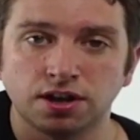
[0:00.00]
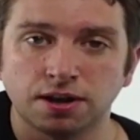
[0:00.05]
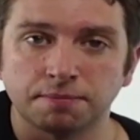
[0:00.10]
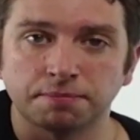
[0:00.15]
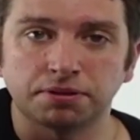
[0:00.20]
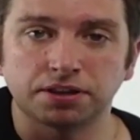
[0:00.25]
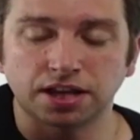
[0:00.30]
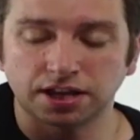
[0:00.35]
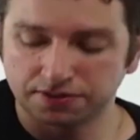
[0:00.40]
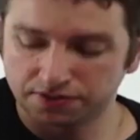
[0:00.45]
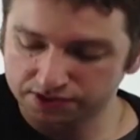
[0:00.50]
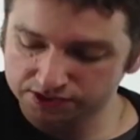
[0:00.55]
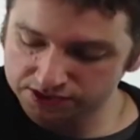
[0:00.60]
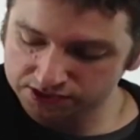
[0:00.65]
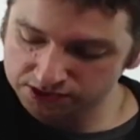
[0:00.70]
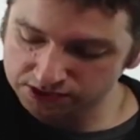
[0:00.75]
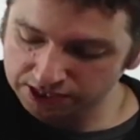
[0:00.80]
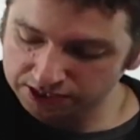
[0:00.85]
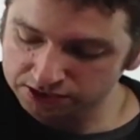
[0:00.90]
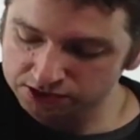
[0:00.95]
pluck the
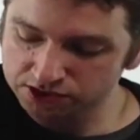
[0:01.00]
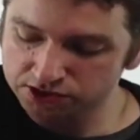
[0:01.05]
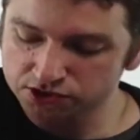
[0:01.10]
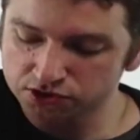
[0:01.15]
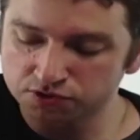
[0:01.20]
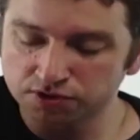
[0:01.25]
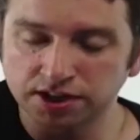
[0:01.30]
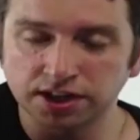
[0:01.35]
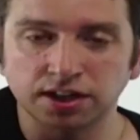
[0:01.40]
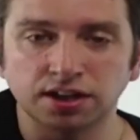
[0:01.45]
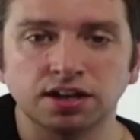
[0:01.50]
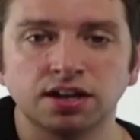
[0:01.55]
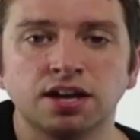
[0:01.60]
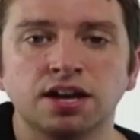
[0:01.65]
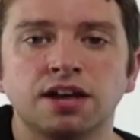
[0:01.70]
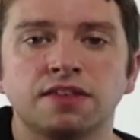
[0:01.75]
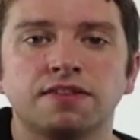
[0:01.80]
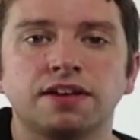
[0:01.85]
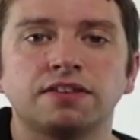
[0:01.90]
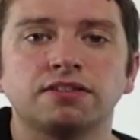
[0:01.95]
6th string,
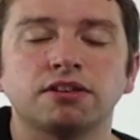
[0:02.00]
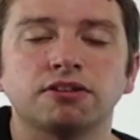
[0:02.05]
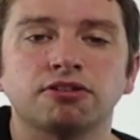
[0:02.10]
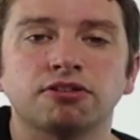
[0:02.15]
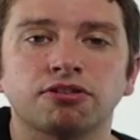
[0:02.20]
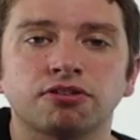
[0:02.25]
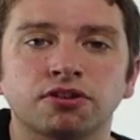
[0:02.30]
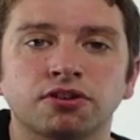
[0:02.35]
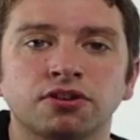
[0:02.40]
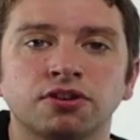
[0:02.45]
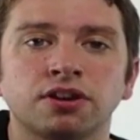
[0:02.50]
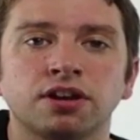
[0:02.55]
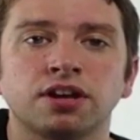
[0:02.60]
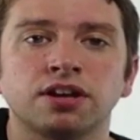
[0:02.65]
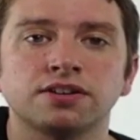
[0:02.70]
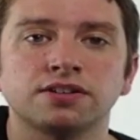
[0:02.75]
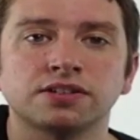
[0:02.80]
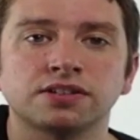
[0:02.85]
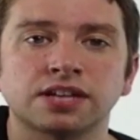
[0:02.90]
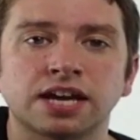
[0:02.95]
then the 3rd,
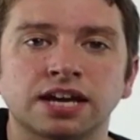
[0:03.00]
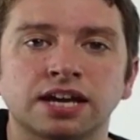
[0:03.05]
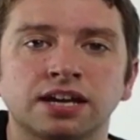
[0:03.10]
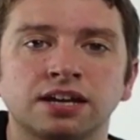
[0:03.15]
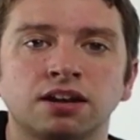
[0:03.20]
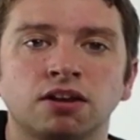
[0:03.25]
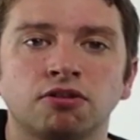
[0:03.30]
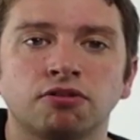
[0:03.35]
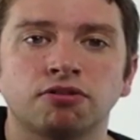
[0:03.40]
2nd,